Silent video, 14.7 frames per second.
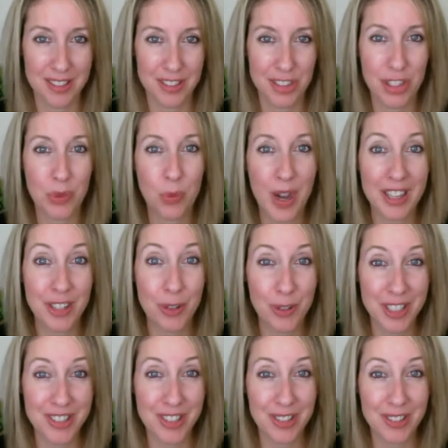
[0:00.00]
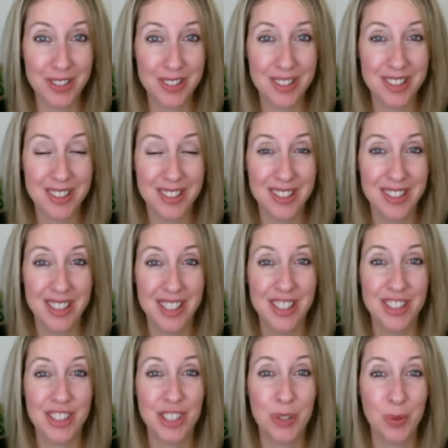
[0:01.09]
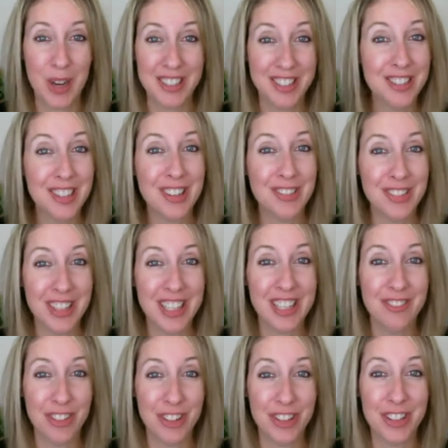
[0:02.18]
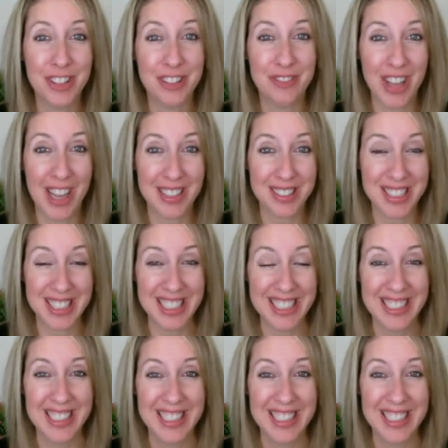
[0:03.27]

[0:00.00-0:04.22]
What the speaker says: Do you want new results? Do you want to start running further and faster?